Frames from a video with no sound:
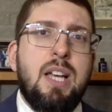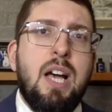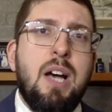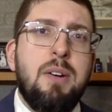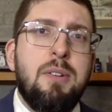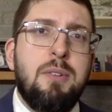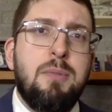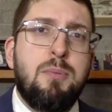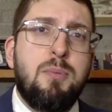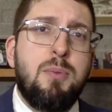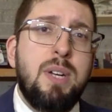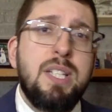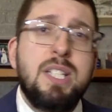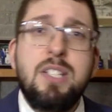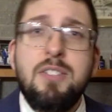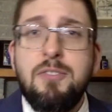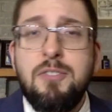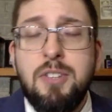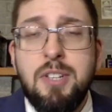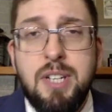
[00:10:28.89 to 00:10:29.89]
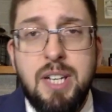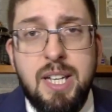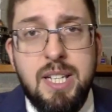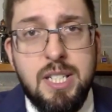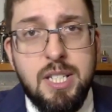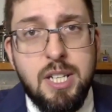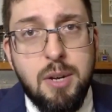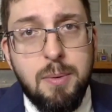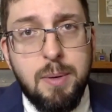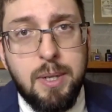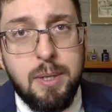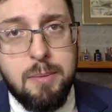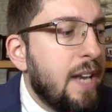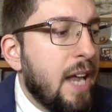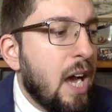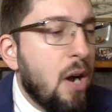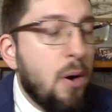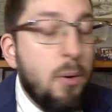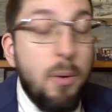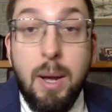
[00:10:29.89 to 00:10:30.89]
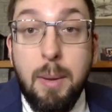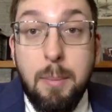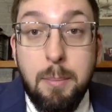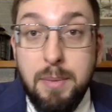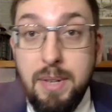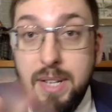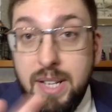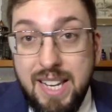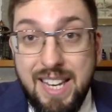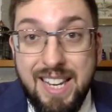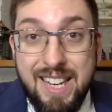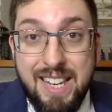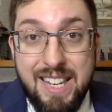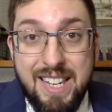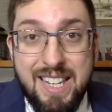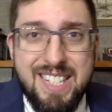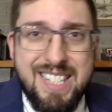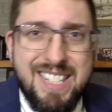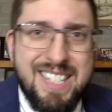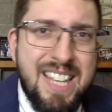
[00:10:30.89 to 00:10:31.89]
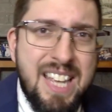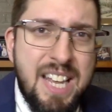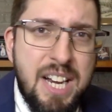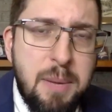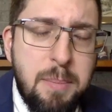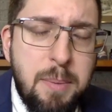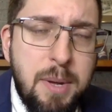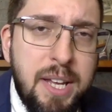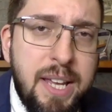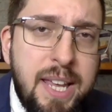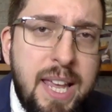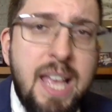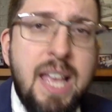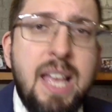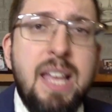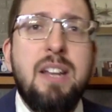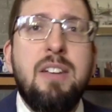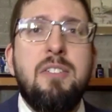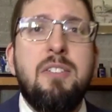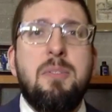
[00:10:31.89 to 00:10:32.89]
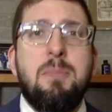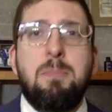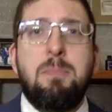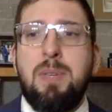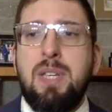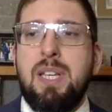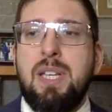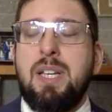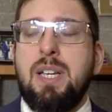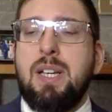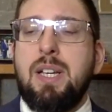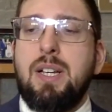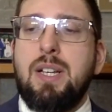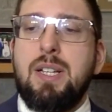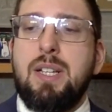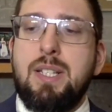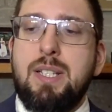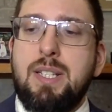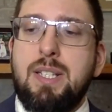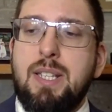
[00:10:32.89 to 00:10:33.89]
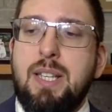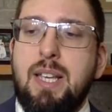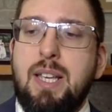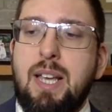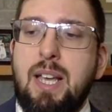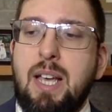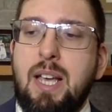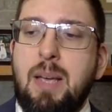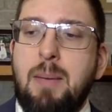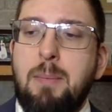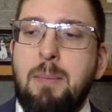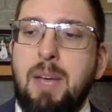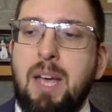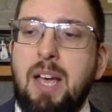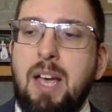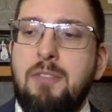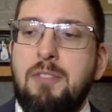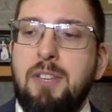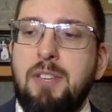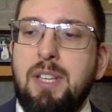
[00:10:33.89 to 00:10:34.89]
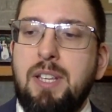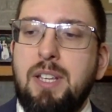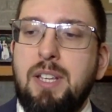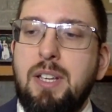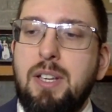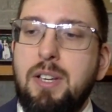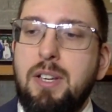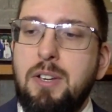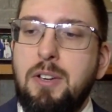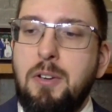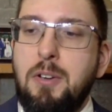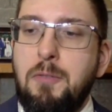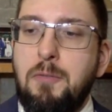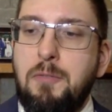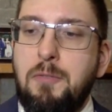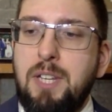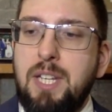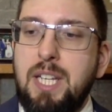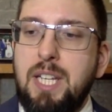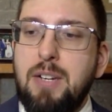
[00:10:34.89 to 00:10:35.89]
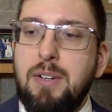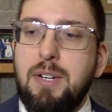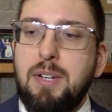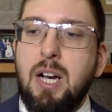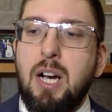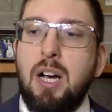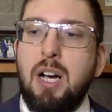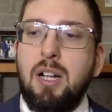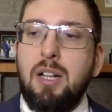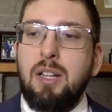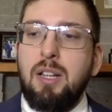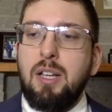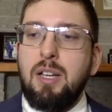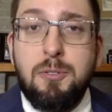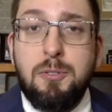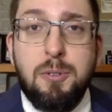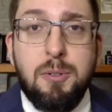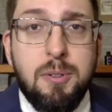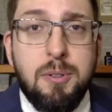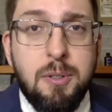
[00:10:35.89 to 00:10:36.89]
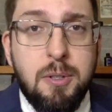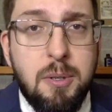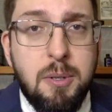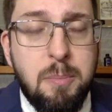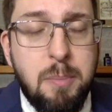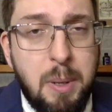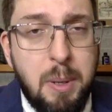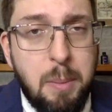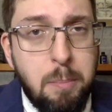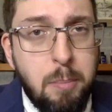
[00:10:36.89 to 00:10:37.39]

how the rest of the day is going. Now I'm in this setup again because I'm having a video call for my